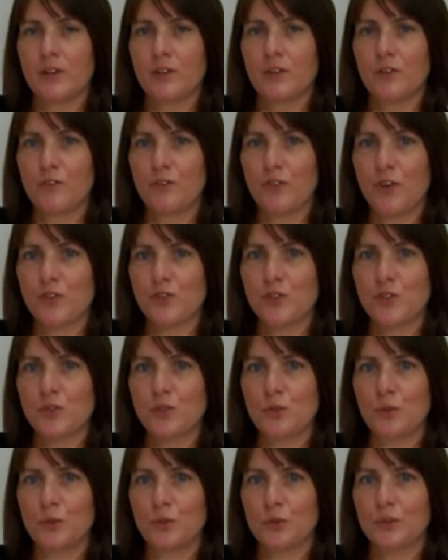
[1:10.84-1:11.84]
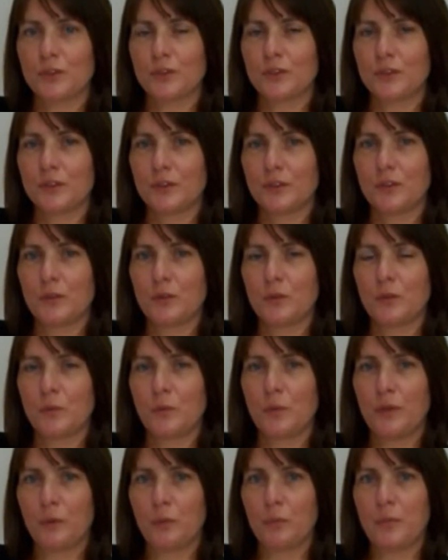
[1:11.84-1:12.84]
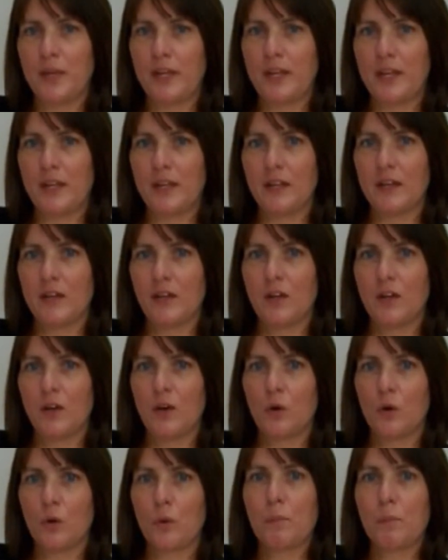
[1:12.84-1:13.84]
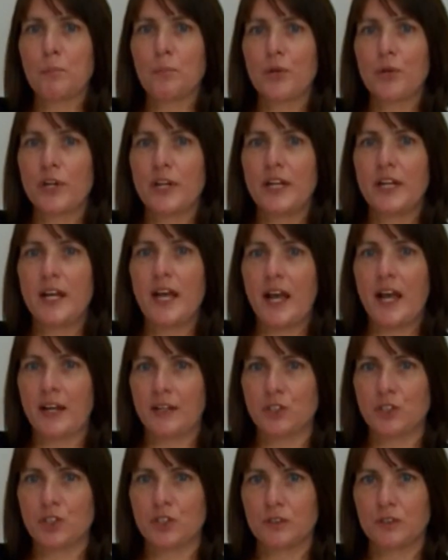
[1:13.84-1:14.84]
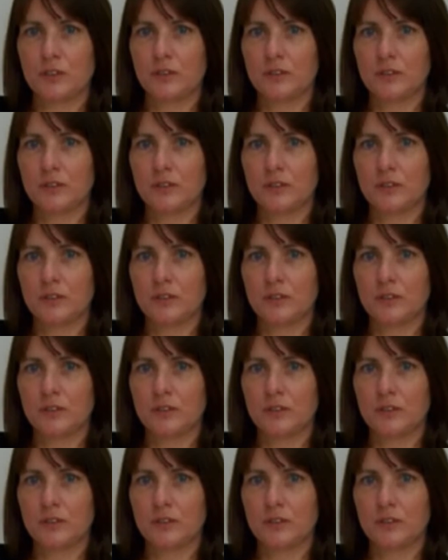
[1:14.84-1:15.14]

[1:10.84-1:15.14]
The first talk will be on pre-action,